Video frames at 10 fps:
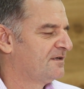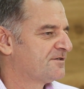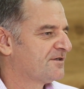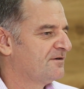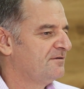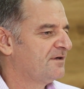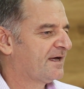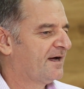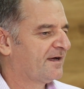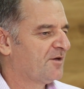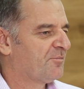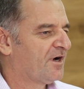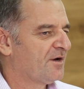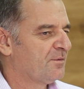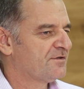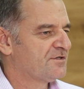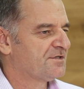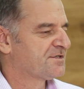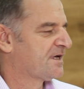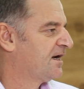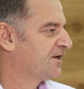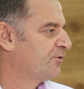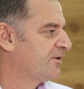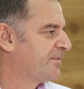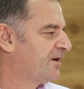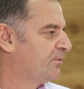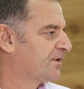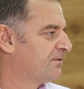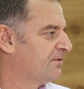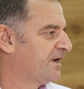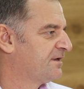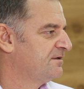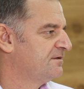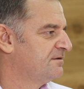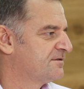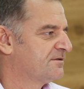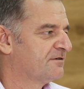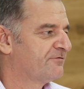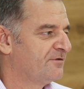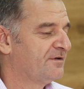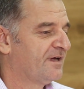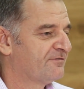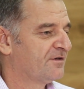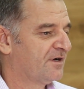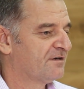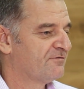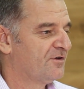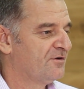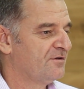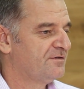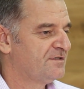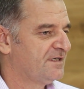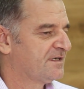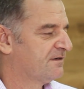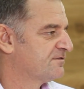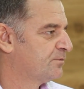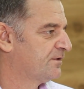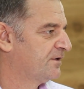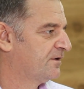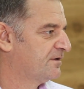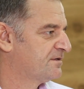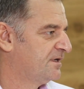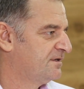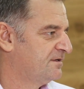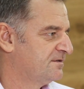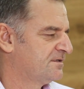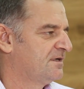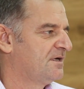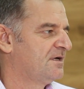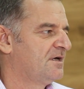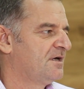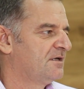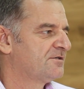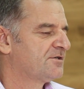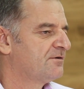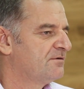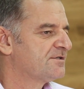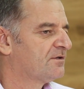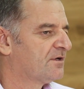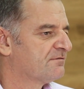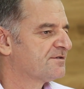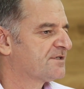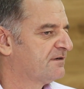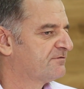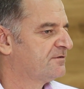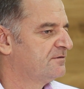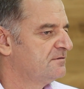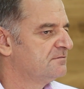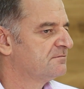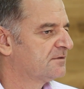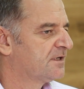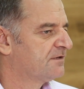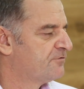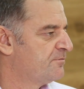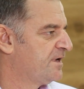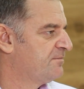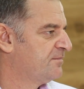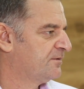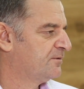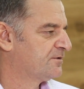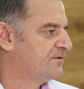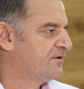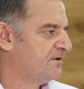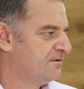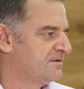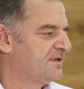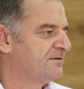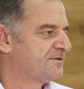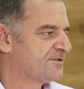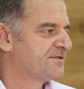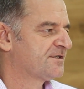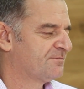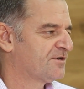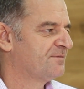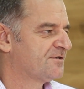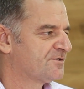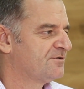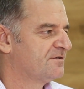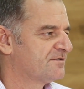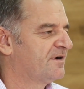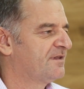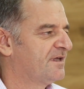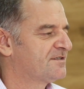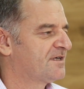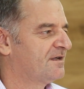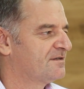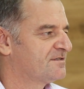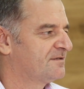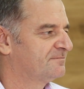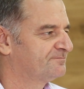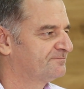And so you can't get by with just arguing about what a right is. Often you have to kind of know the details of what the content is. And so there is a lot of stuff to kind of remember or to know, and sometimes students find that challenging.